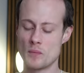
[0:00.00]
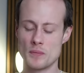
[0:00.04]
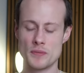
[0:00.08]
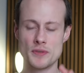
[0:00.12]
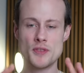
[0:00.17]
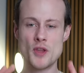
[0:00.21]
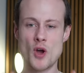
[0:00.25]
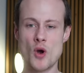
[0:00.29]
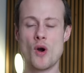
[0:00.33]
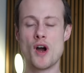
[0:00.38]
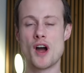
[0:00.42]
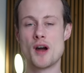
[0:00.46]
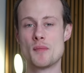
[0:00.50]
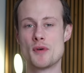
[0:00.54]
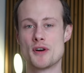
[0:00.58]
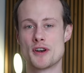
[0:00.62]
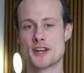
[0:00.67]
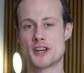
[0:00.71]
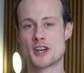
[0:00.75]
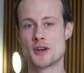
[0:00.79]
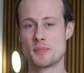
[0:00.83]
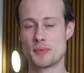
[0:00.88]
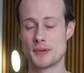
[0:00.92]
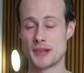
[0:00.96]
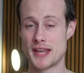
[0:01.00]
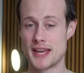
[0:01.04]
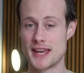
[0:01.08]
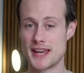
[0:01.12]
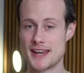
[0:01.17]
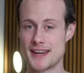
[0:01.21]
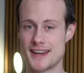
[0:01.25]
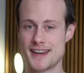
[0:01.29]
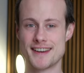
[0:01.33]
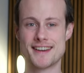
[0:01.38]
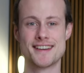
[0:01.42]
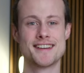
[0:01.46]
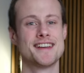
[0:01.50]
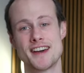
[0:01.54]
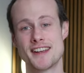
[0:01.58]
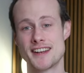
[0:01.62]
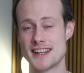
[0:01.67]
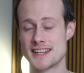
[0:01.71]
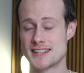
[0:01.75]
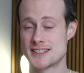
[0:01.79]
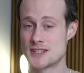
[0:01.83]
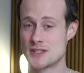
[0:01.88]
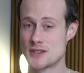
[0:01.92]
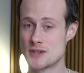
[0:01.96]
No harmonica player,
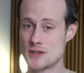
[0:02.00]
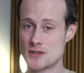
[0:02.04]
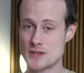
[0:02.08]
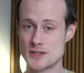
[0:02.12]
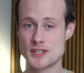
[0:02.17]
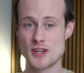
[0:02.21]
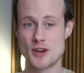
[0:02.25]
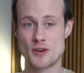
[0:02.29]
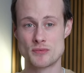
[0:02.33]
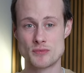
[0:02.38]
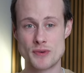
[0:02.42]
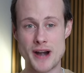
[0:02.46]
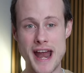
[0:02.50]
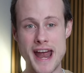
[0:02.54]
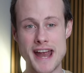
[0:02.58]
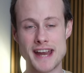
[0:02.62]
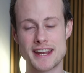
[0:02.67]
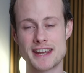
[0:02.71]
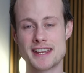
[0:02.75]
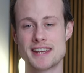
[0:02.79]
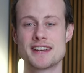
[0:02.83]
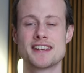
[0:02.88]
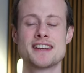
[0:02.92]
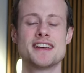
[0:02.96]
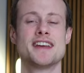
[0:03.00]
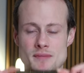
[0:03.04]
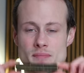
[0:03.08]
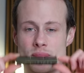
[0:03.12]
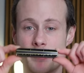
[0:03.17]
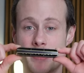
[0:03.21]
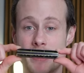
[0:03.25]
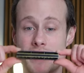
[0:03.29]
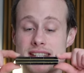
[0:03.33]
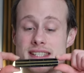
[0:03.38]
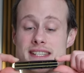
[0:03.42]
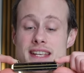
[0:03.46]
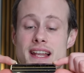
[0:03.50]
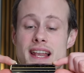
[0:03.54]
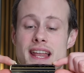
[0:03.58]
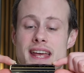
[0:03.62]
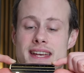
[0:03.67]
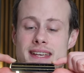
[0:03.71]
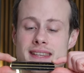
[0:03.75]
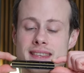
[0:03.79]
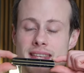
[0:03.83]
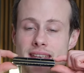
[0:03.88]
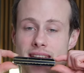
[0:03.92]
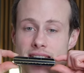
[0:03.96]
unless you use a rack, plays it
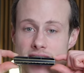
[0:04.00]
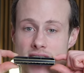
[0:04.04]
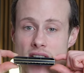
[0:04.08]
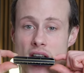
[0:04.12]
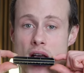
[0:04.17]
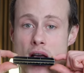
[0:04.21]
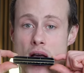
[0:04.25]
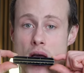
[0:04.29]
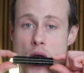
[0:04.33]
like this.